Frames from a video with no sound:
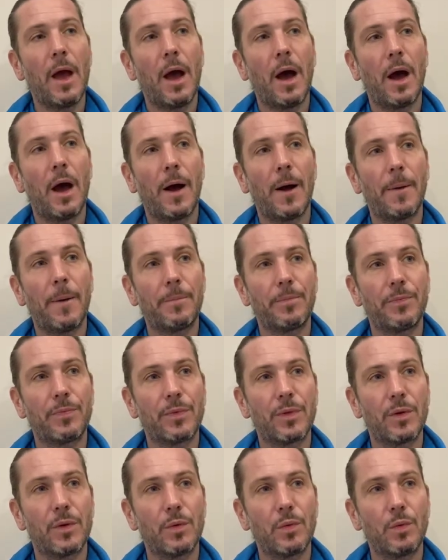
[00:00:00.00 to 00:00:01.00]

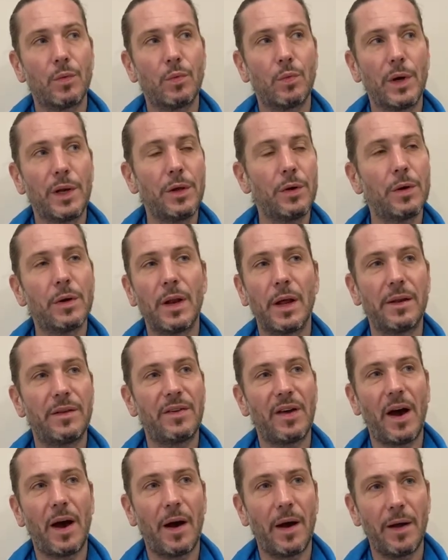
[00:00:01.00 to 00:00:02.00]
when you're gonna
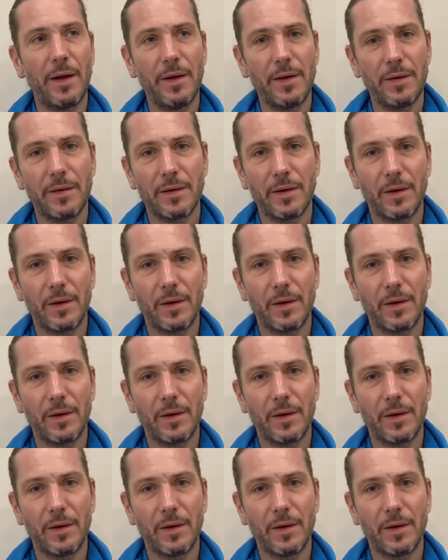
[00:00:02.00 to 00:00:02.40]
die,